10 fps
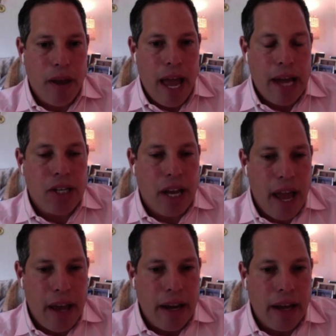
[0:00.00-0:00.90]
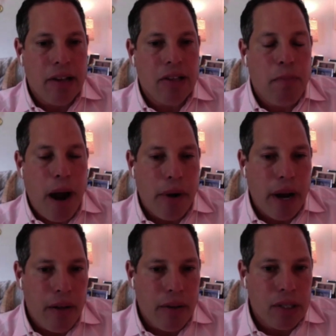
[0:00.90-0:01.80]
educating and inspiring
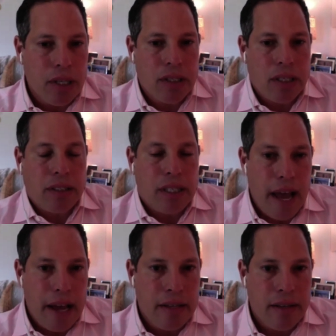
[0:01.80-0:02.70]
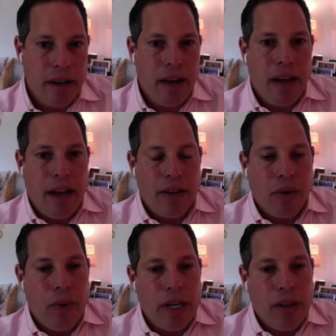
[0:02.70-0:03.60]
others to success and to
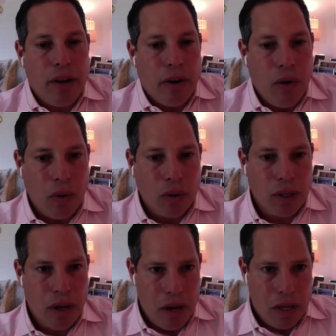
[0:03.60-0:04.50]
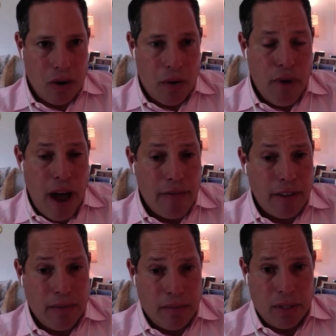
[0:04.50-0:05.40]
reach their goals. So if you
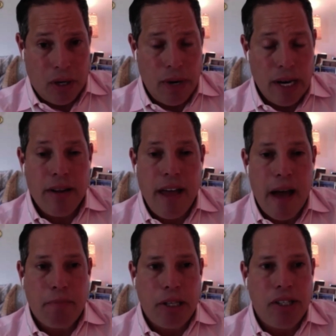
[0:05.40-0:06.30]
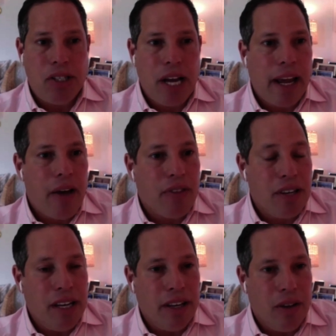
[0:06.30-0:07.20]
haven't tuned into that, please check out The
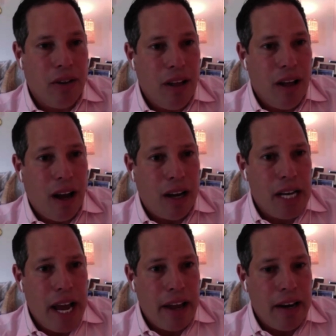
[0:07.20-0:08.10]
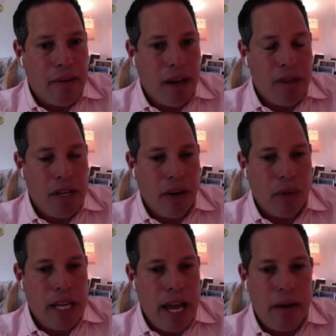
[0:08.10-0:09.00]
Deal on The Deal
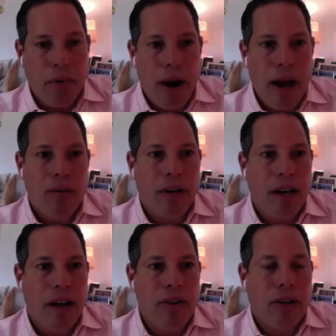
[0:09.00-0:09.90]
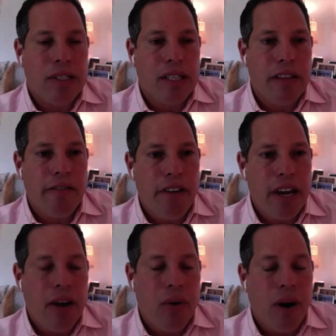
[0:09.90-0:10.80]
with Danny Brown. You can see the
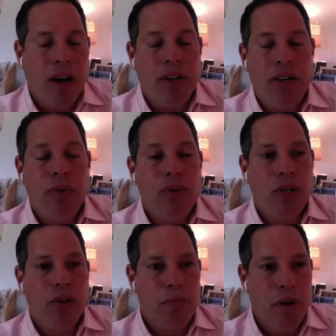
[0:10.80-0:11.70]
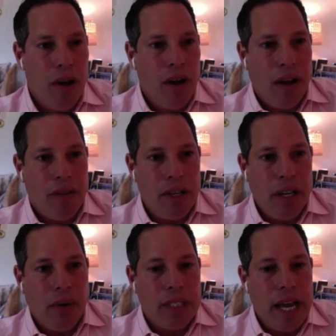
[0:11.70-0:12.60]
video on YouTube, The
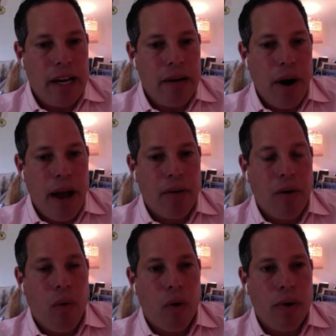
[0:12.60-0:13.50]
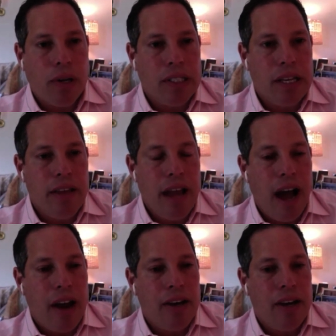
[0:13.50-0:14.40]
Deal with Danny Brown, or you can see the
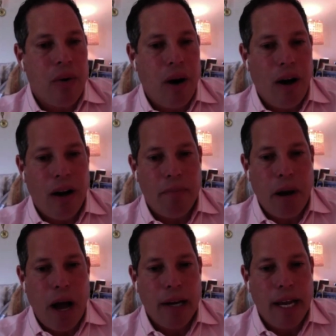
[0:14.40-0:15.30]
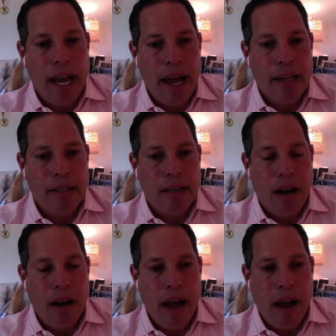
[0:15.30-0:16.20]
audio on podcasts,
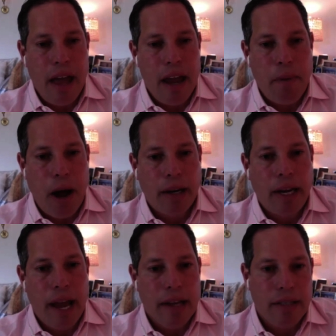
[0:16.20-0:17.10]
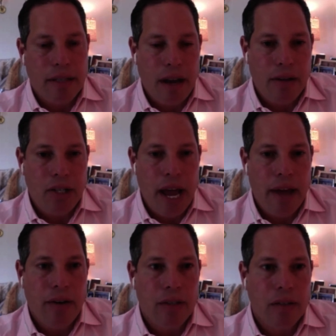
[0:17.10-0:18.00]
on any podcast
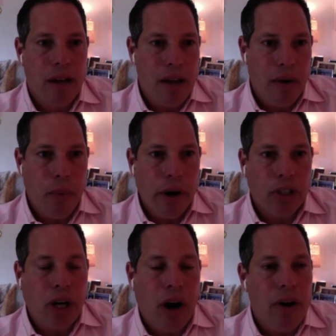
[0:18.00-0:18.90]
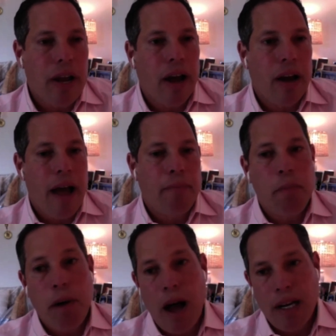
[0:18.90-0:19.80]
channels. We are charting on Apple
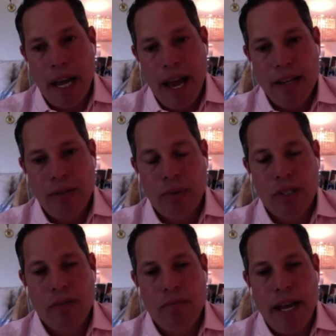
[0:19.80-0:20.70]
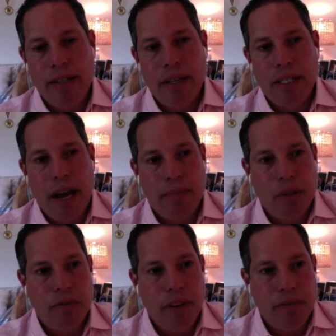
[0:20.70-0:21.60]
Podcasts, which is amazing, top
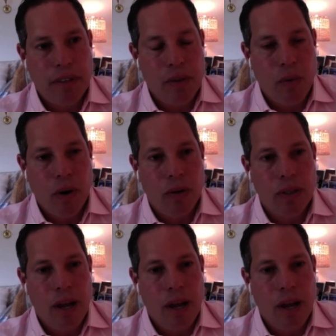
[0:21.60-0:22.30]
250 in the world.